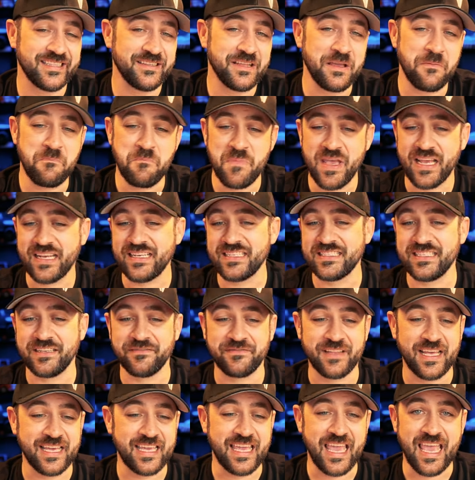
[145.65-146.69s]
a mix of
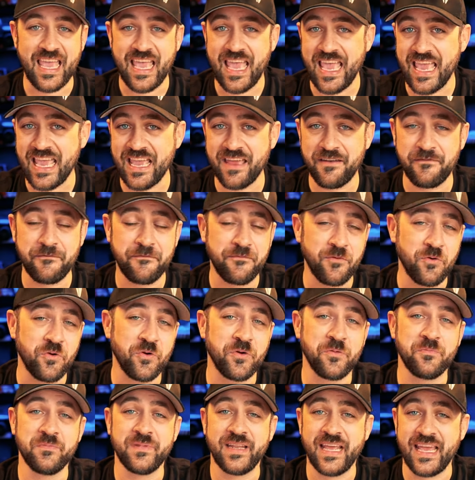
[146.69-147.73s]
like hand
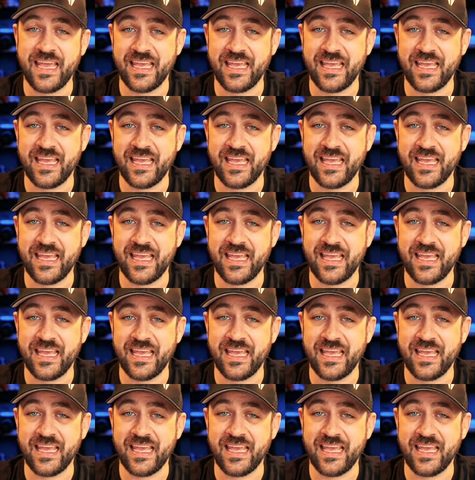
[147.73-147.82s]
formed